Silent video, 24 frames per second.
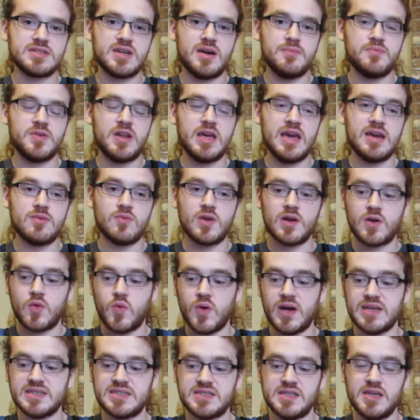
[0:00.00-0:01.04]
company and
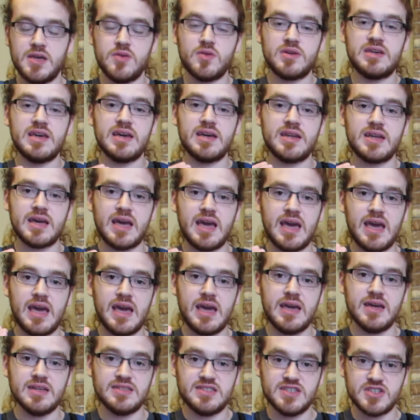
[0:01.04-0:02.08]
request that you get
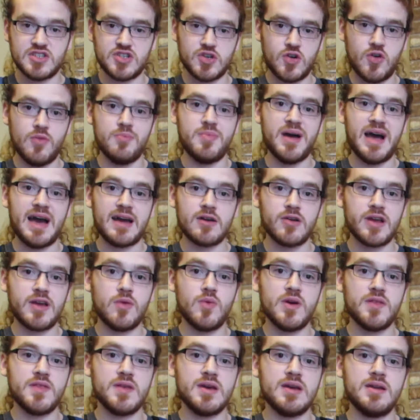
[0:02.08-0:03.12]
an additional battery
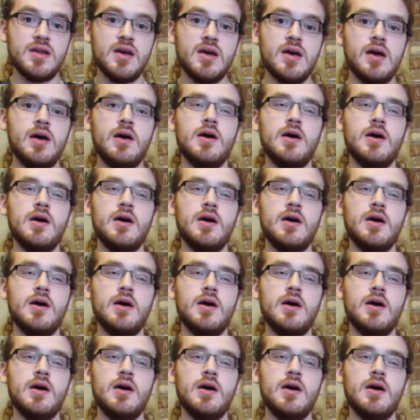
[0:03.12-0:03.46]
with it,